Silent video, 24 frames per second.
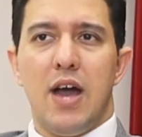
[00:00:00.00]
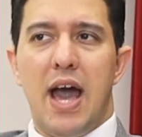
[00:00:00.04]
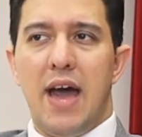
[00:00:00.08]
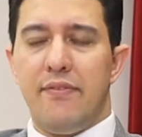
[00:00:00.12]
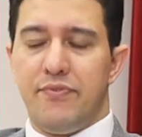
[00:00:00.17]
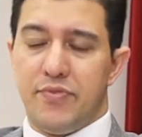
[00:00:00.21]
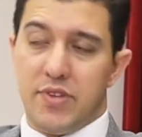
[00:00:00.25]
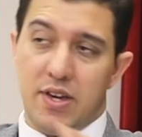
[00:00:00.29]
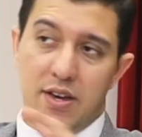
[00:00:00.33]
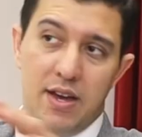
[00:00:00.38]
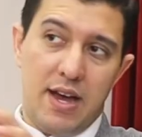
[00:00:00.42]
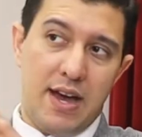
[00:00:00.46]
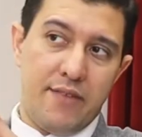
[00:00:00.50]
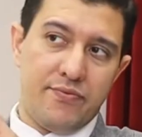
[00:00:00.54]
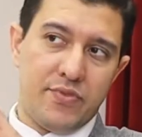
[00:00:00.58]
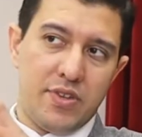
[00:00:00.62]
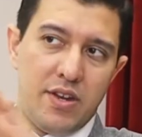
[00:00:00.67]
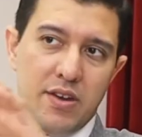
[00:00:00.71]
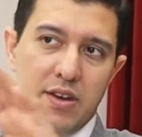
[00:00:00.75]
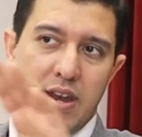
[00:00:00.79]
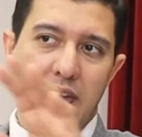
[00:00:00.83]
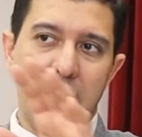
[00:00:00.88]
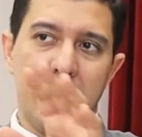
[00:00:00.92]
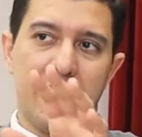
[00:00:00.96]
at
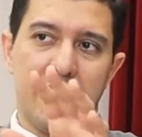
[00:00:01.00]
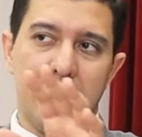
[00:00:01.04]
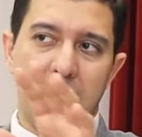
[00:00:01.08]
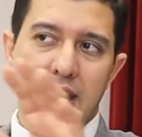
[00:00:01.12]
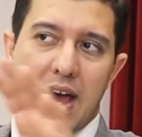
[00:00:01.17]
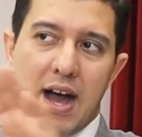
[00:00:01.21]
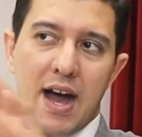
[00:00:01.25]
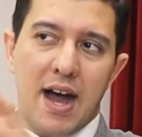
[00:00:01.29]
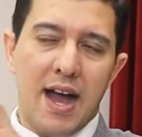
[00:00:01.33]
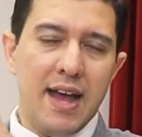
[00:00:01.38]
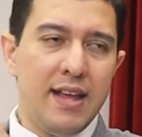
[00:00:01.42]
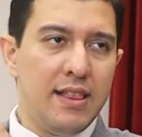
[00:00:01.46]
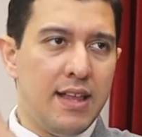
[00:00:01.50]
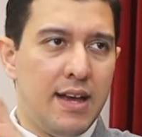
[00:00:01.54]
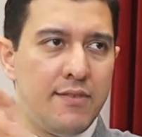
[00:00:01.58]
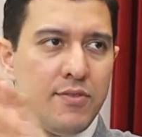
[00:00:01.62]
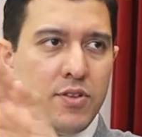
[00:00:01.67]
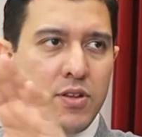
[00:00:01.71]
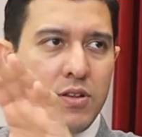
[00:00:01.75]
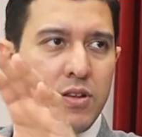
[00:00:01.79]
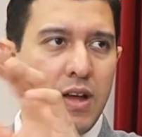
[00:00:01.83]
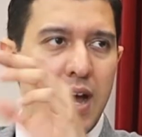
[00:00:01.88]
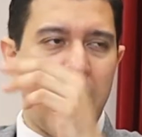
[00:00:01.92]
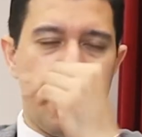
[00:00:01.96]
the naked eye
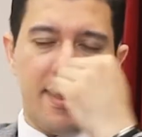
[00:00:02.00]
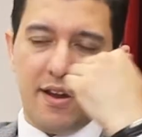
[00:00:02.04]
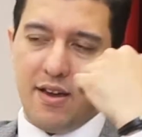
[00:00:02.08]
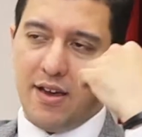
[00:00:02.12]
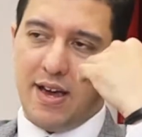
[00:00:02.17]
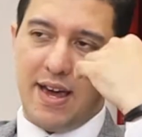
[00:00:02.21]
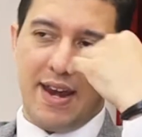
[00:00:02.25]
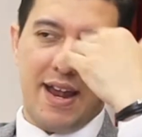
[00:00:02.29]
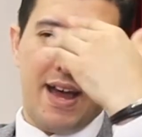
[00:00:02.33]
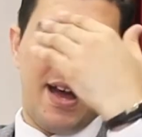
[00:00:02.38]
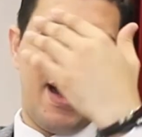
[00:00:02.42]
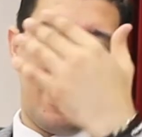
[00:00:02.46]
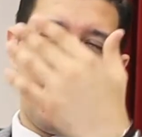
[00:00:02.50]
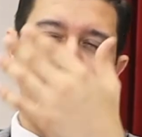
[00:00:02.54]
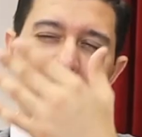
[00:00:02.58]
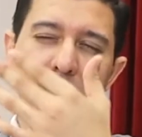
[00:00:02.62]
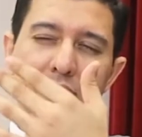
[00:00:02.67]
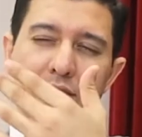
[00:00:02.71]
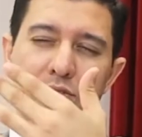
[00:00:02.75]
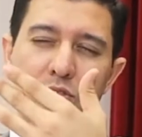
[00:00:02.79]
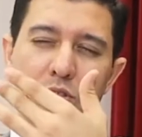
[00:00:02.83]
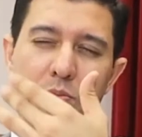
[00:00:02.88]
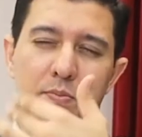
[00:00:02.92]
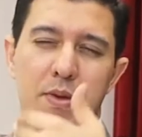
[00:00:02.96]
level, at a high
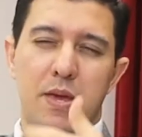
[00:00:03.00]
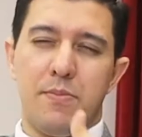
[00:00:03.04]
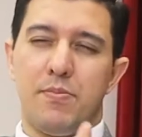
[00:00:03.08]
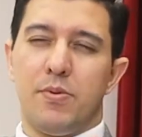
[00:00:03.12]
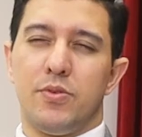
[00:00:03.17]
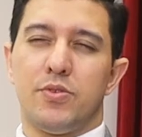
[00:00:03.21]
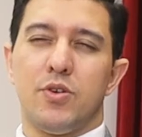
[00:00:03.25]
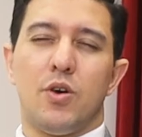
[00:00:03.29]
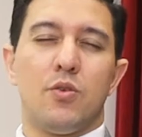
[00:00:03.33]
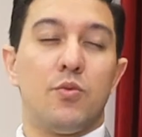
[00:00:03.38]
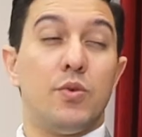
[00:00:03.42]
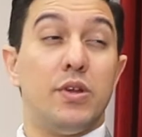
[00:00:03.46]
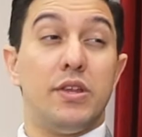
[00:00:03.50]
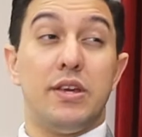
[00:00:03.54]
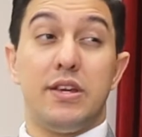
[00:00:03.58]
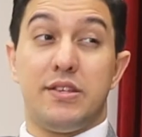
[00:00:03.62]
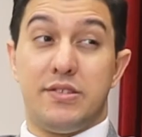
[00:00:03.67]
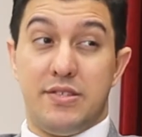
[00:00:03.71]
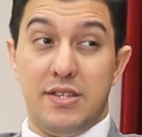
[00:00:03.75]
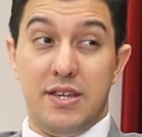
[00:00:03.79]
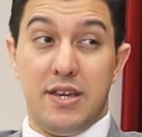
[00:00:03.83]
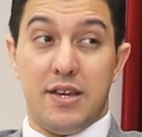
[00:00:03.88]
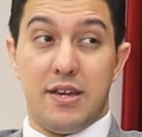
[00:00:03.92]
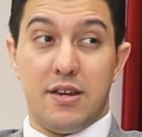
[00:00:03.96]
level, people don't really
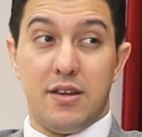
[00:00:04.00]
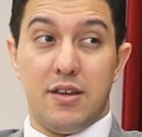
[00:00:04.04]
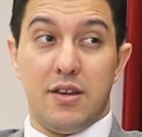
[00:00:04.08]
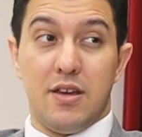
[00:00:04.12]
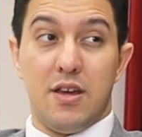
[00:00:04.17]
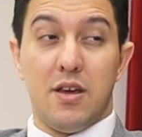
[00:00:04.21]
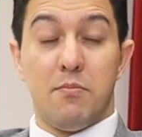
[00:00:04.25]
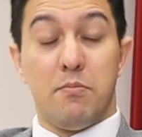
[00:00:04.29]
see it.